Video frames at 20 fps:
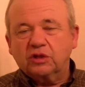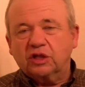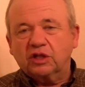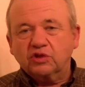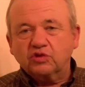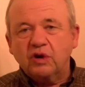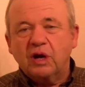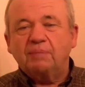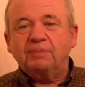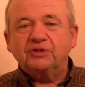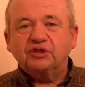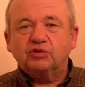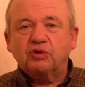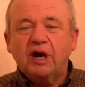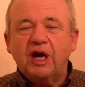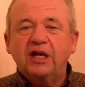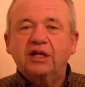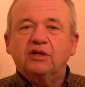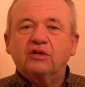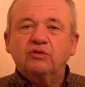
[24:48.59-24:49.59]
Trump is
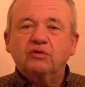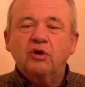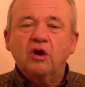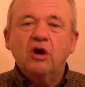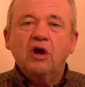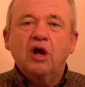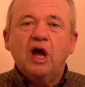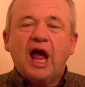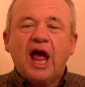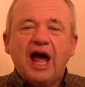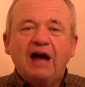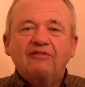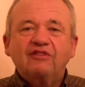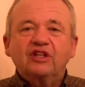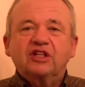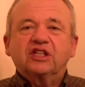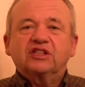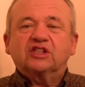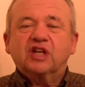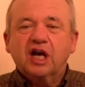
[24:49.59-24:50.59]
trying to have a
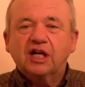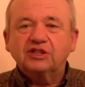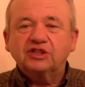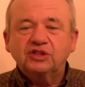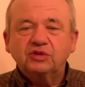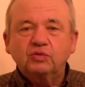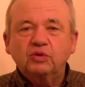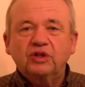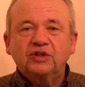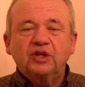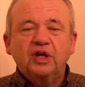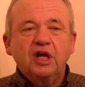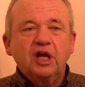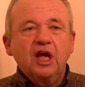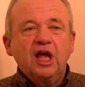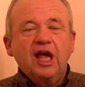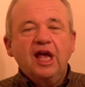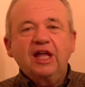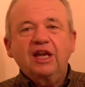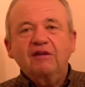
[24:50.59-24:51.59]
discussion with.
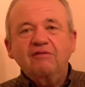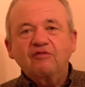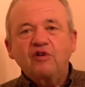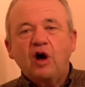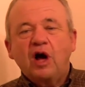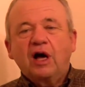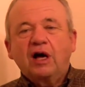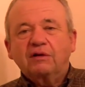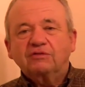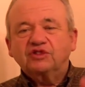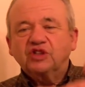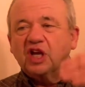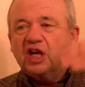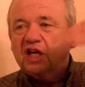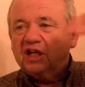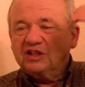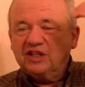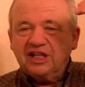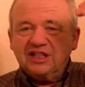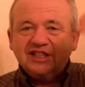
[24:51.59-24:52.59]
It involves
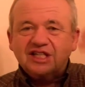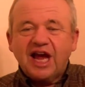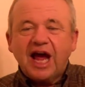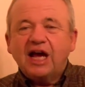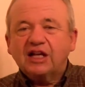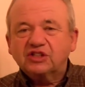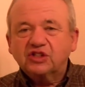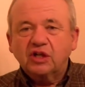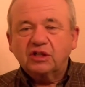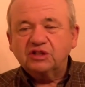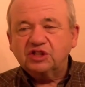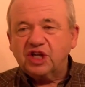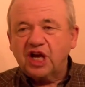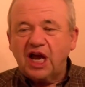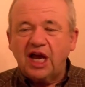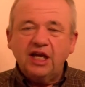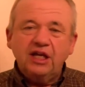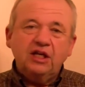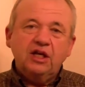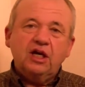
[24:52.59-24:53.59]
the attacks on
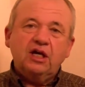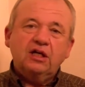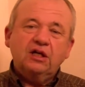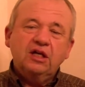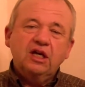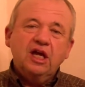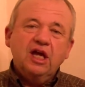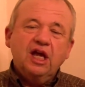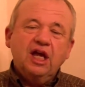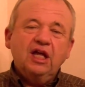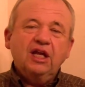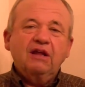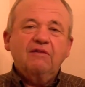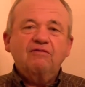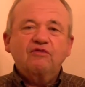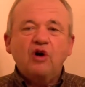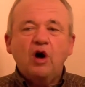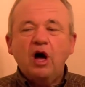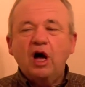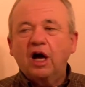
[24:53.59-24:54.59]
China. It
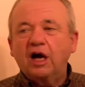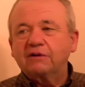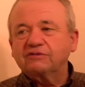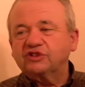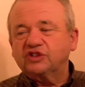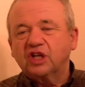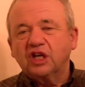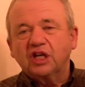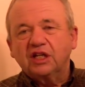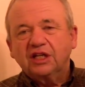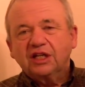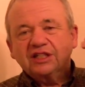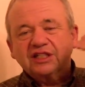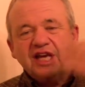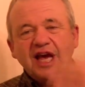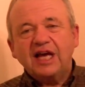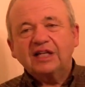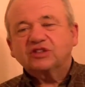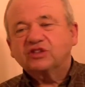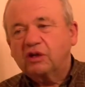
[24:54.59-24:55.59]
involves the
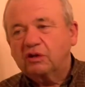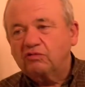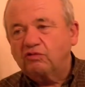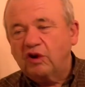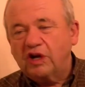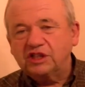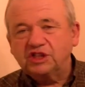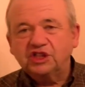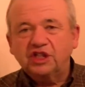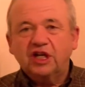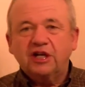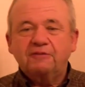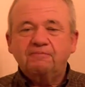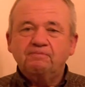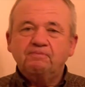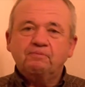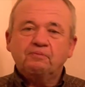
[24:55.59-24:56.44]
attacks on Russia,